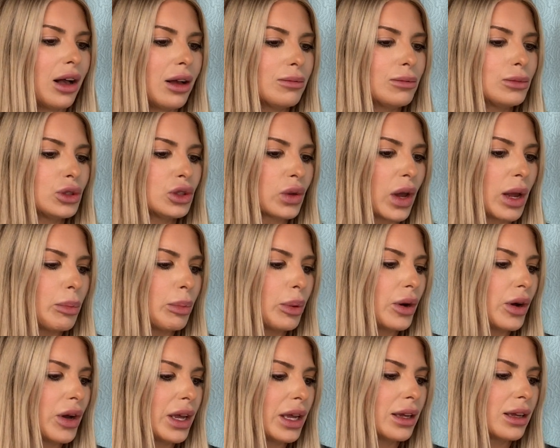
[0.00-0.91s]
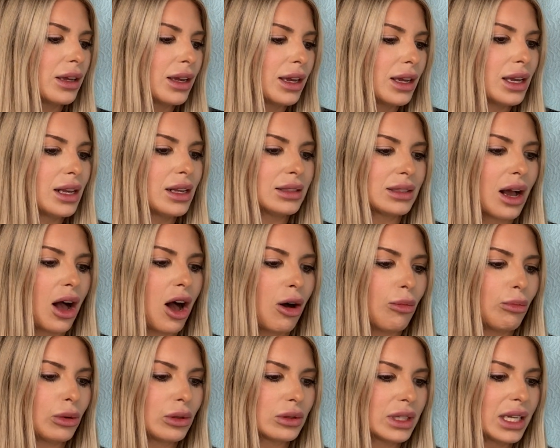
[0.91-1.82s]
So I put, he's a
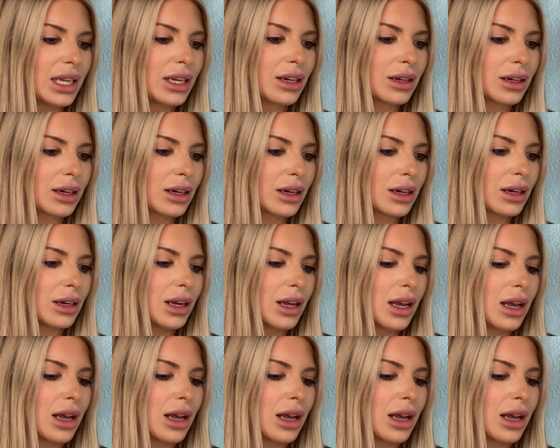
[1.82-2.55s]
humble leader,